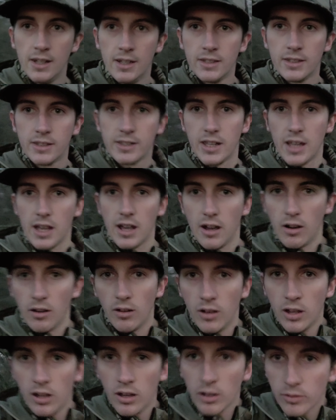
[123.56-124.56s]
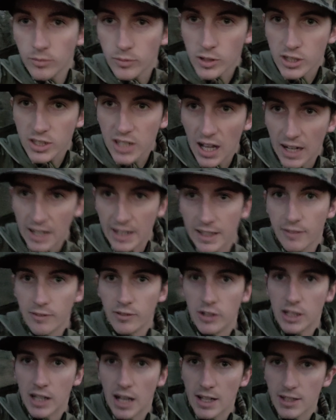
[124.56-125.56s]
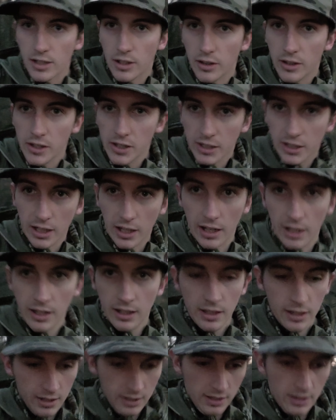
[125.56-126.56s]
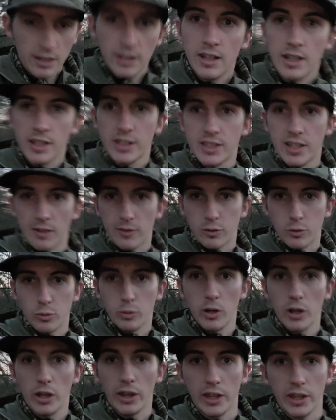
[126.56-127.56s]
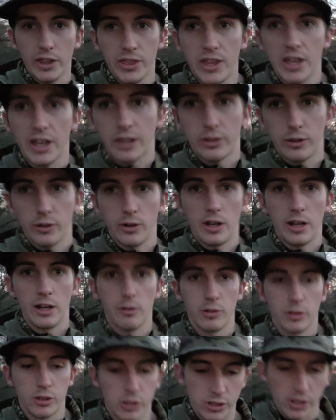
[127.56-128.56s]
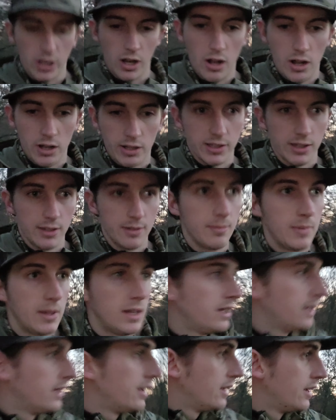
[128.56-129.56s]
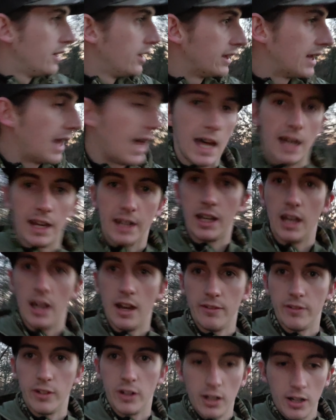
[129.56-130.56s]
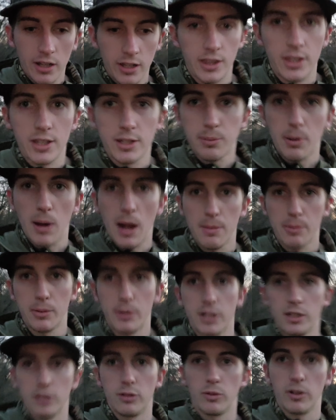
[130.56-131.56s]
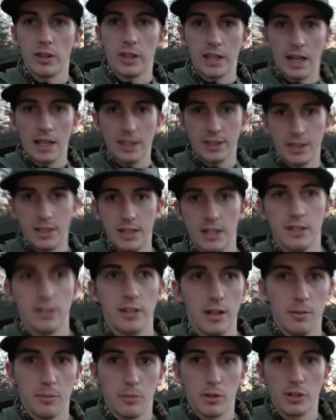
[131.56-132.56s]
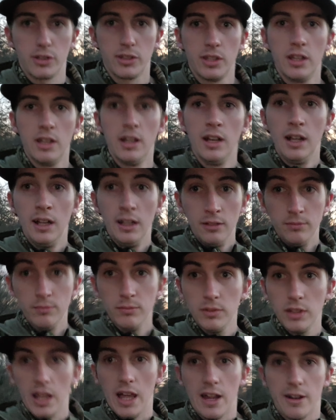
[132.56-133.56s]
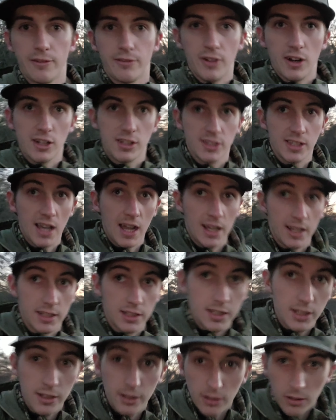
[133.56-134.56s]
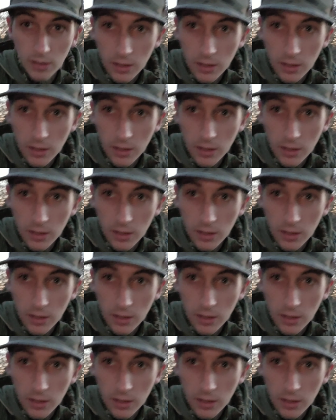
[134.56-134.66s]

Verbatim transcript: So I'm just kind of giving you guys a look. Uh, this stuff's really thick through here, which is awesome. A lot of cover. This property's really got the deer numbers. A lot of fresh sign too.